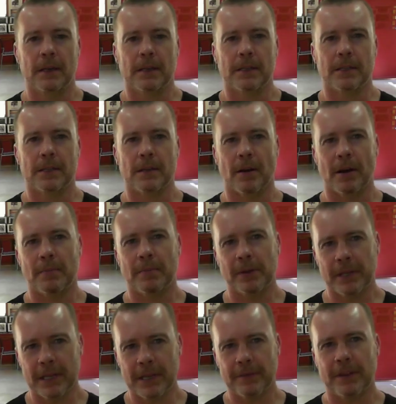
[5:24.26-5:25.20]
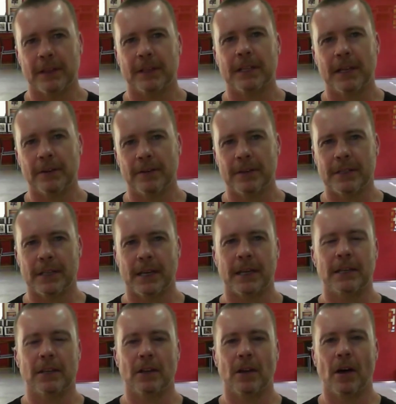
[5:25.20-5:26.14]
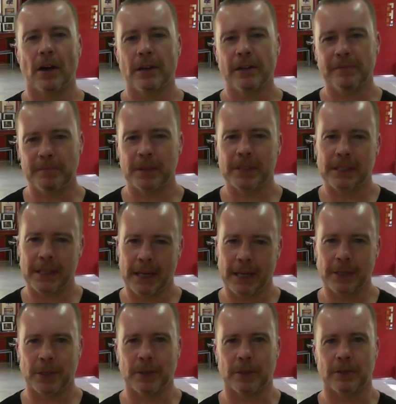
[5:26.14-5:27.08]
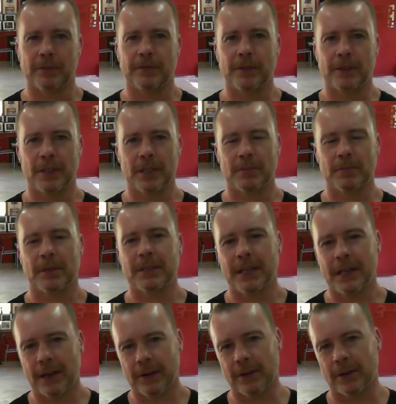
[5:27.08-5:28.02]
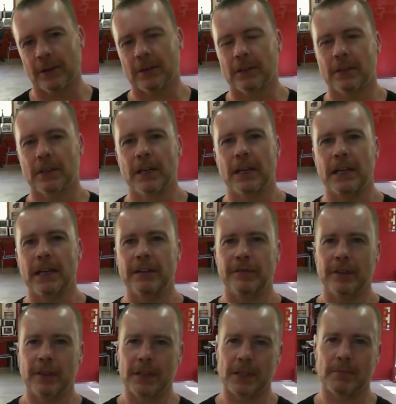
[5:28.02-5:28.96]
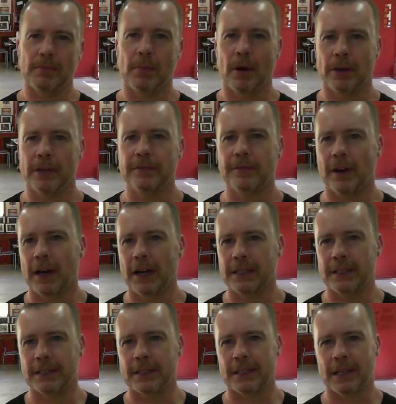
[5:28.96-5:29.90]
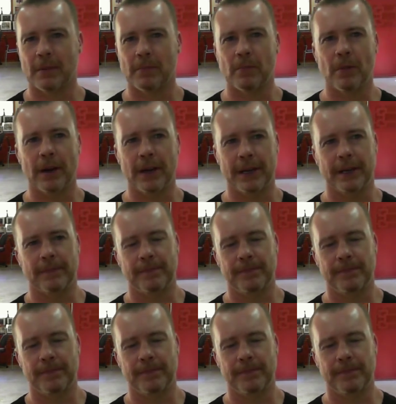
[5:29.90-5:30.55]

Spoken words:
So I believe that there is a lot of potential for this material if it is modified in some way.